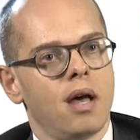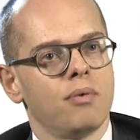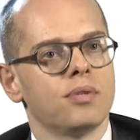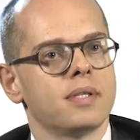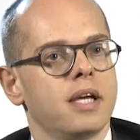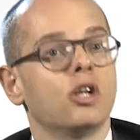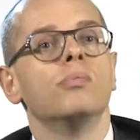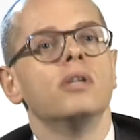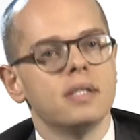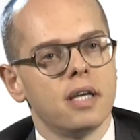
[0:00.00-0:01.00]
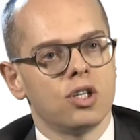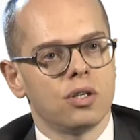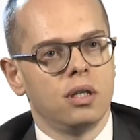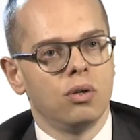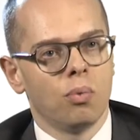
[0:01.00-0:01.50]
I would say,
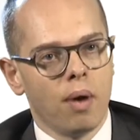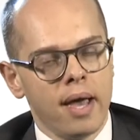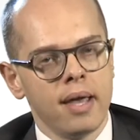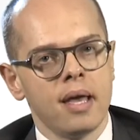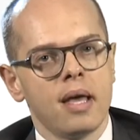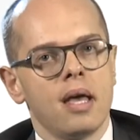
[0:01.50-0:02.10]
globalization in a way.